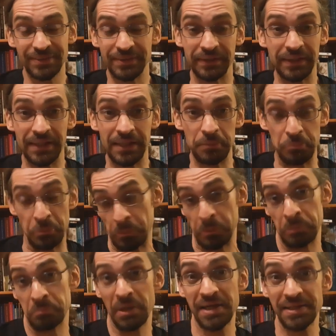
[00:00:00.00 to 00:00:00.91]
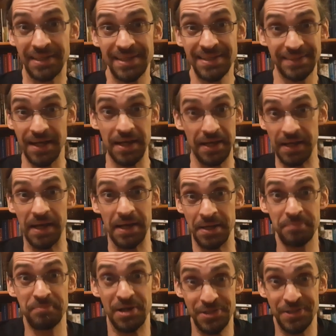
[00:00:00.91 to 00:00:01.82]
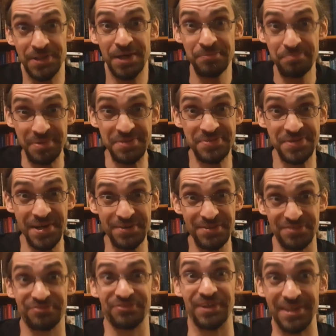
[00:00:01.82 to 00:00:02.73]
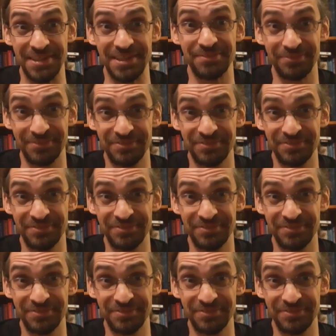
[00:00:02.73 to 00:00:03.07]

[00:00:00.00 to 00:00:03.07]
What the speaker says: In my case, I imagine I'd be terrified